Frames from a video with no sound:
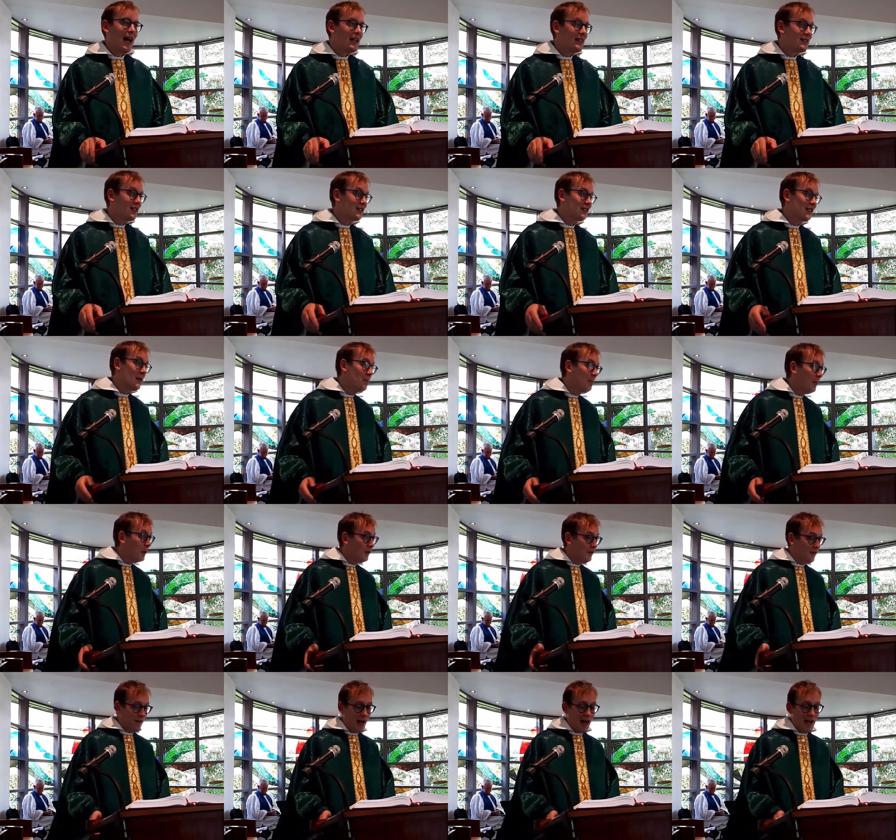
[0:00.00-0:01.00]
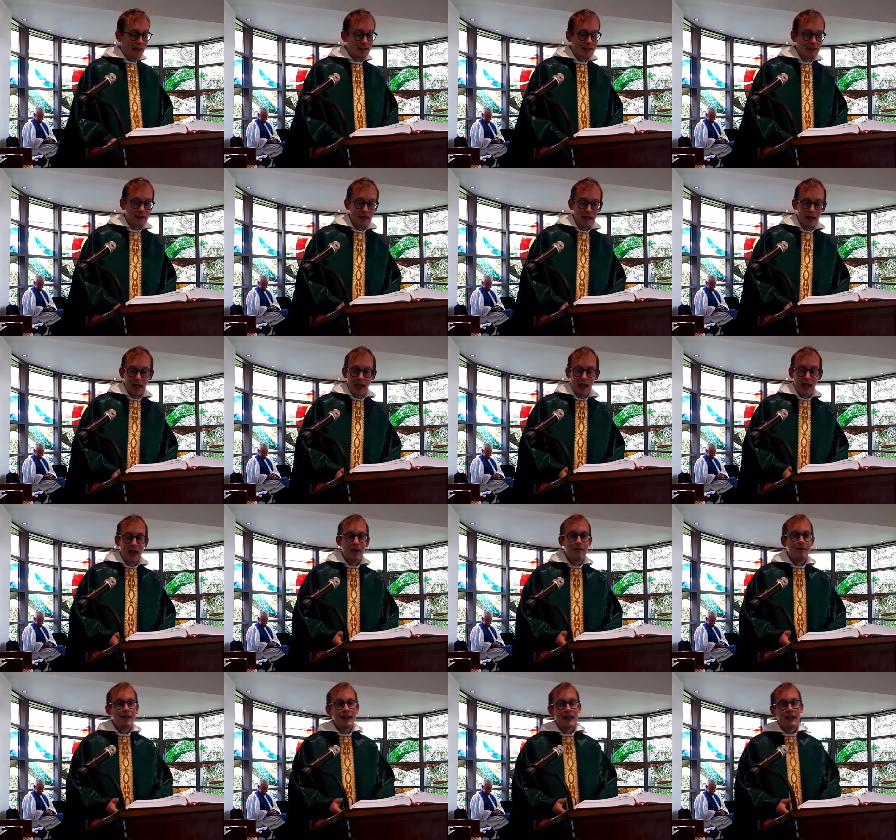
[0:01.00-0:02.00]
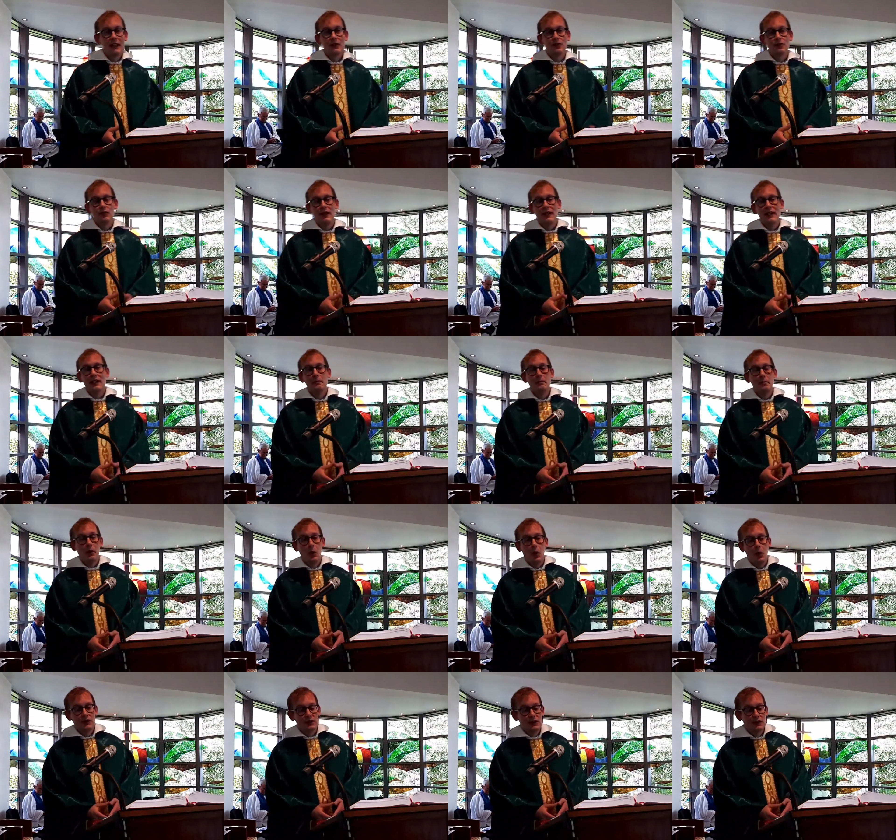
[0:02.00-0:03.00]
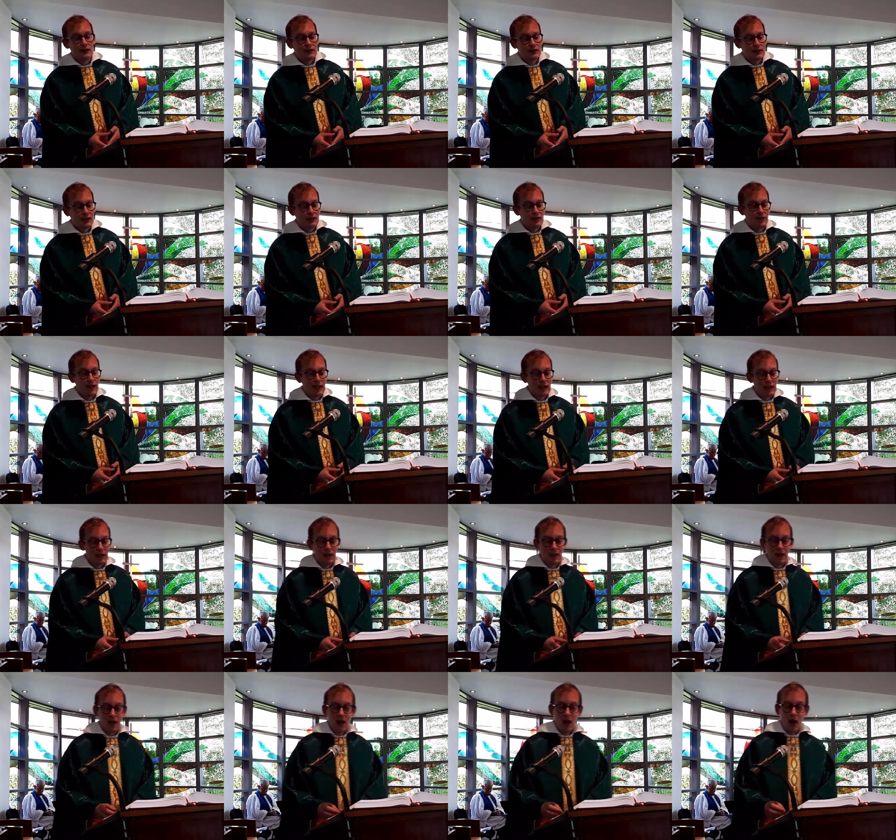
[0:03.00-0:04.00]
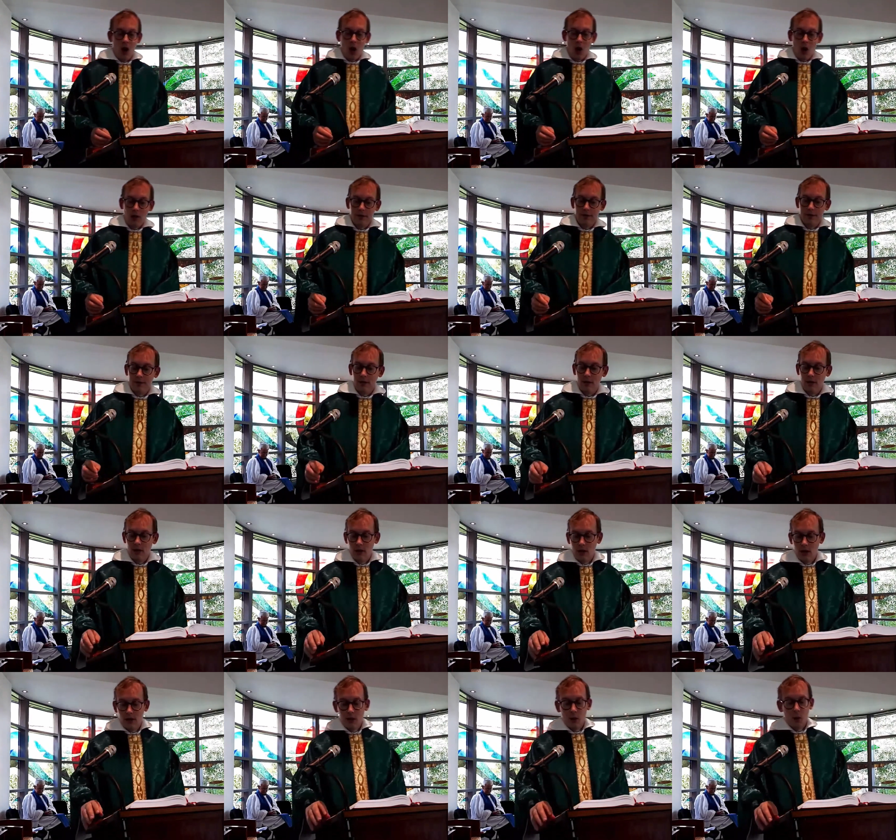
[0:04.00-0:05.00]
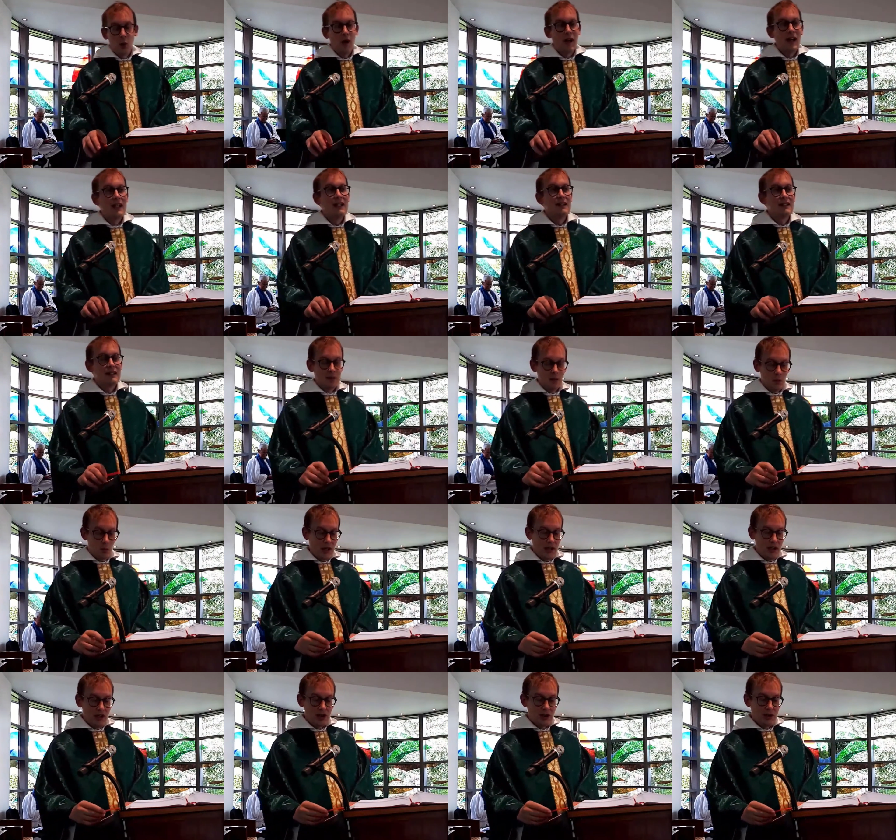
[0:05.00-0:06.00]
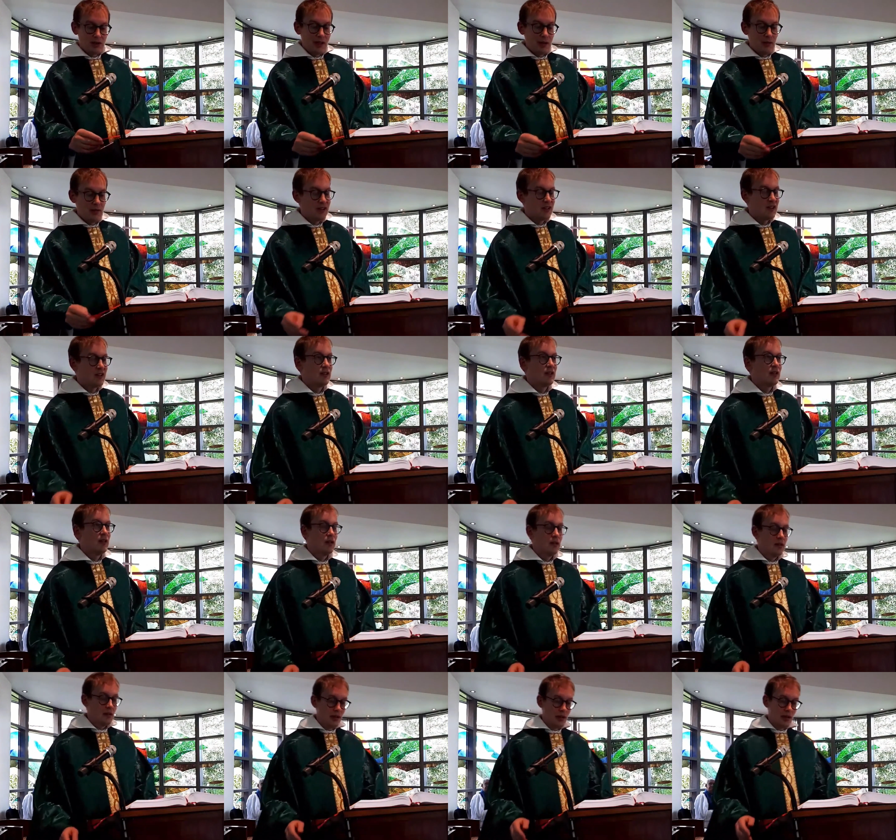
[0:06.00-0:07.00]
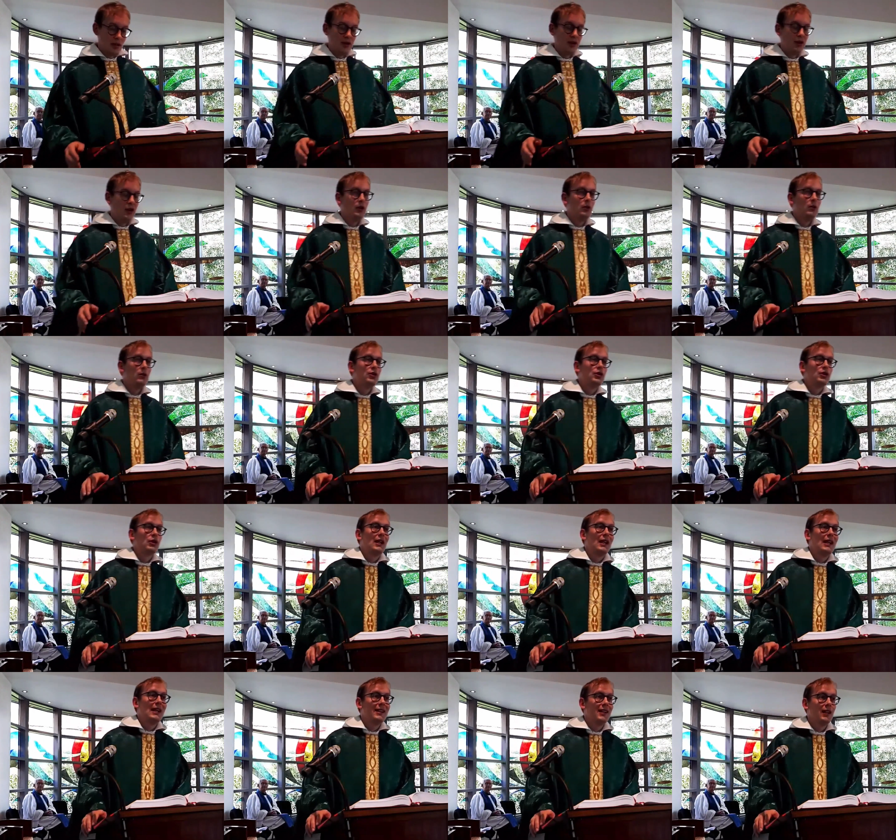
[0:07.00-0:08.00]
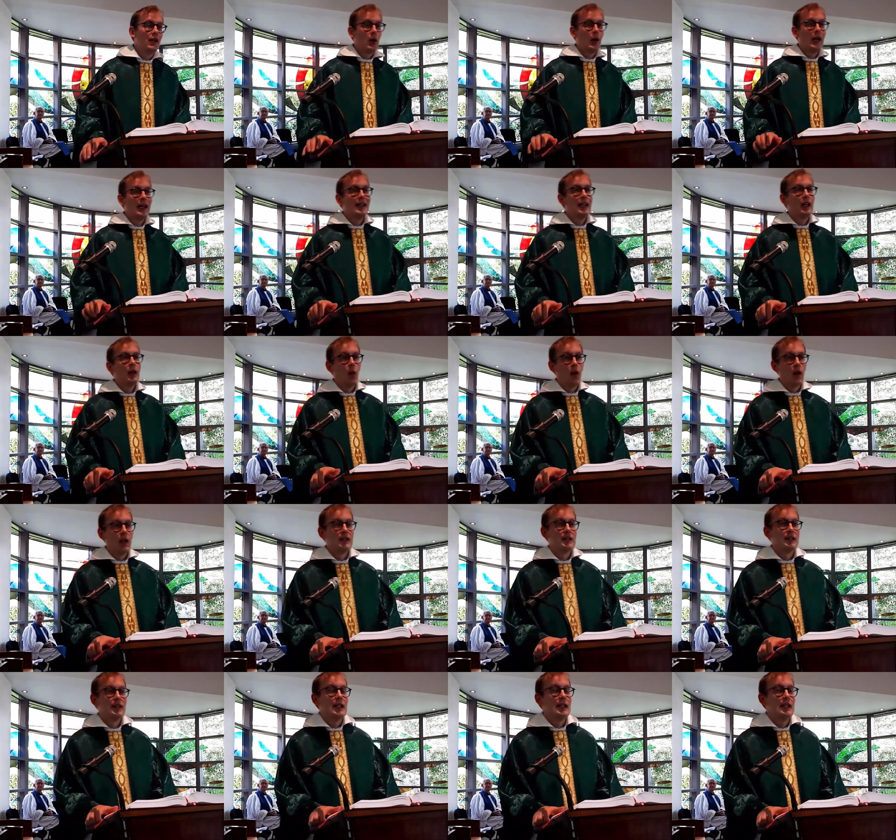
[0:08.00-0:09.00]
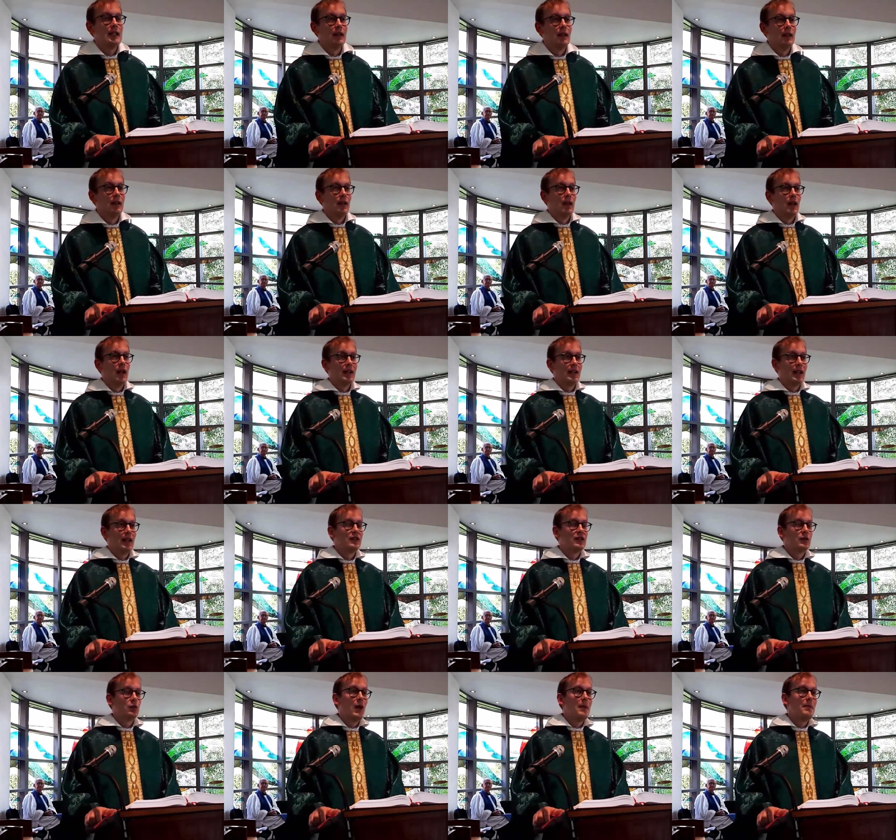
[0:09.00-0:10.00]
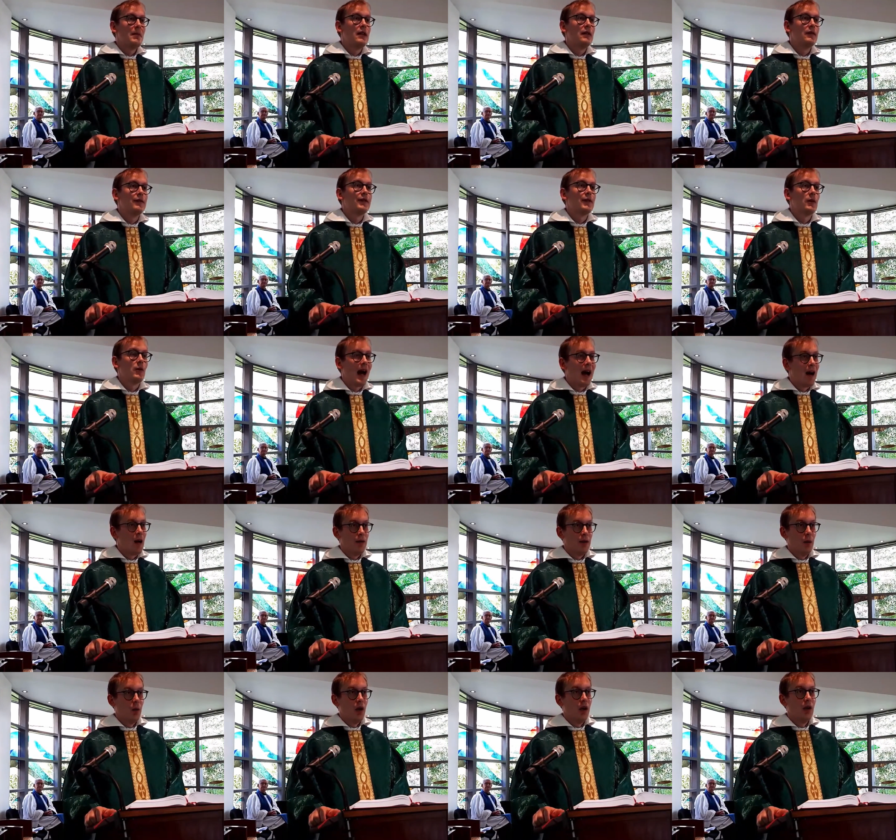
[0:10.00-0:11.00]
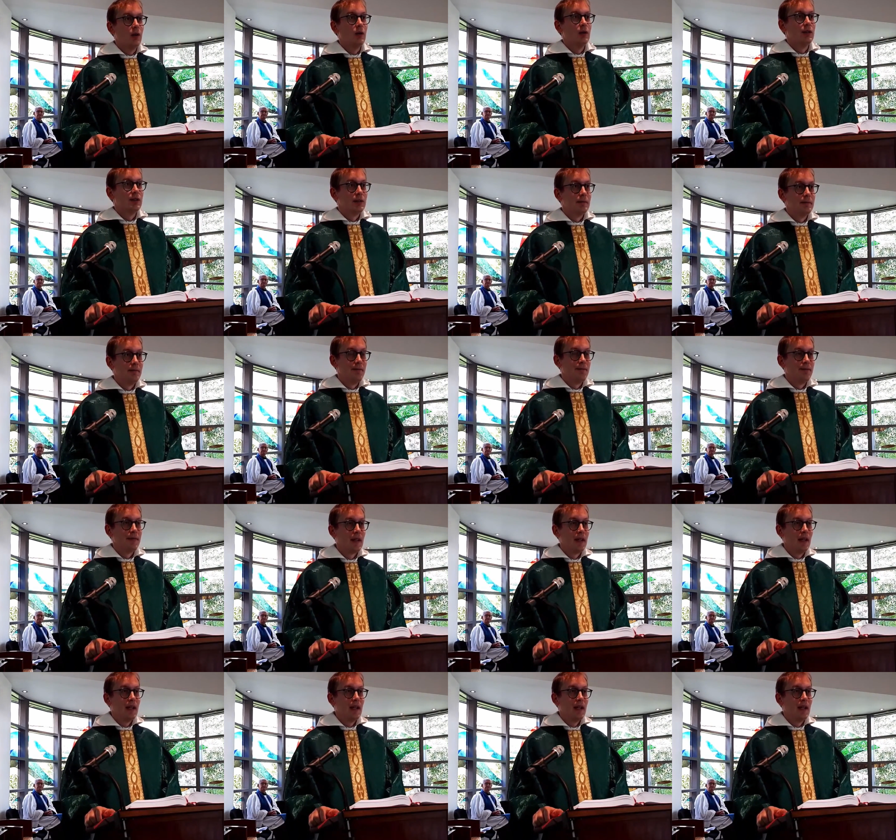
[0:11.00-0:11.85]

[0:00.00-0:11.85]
And it's a simple fact, and I think it's really important to think of the ways in which there is still huge inequality against women throughout the world,